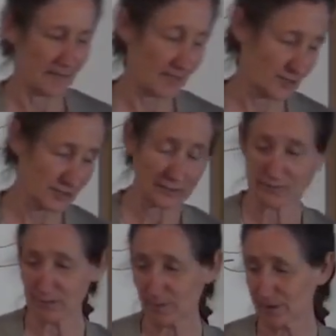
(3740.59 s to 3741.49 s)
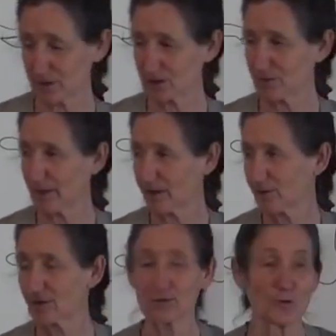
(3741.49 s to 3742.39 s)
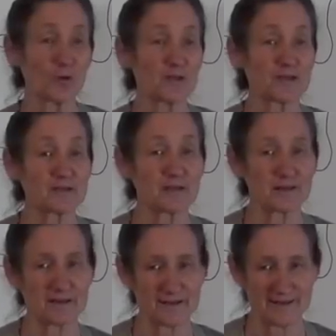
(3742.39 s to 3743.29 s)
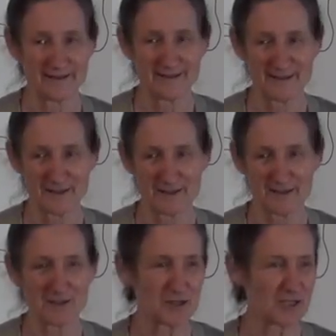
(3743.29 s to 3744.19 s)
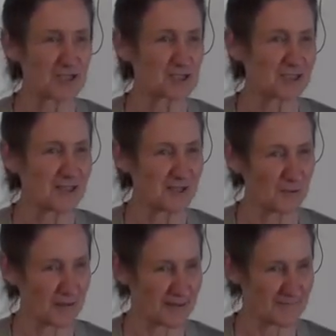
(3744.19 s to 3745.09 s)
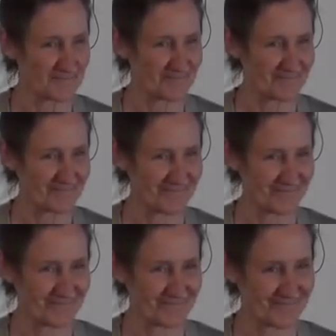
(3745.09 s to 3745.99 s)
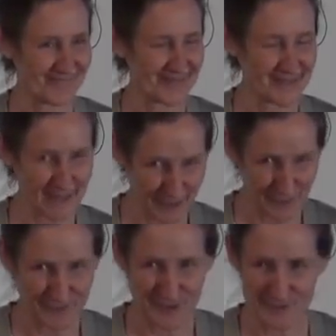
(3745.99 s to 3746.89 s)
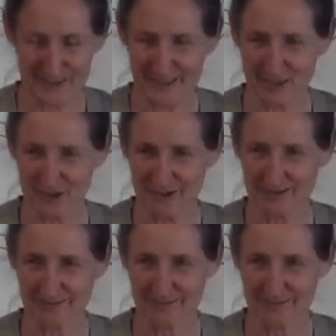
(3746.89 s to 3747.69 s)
Actually, you've probably just about got it all in, the, in your kitchen anyway. Thank you for your attention.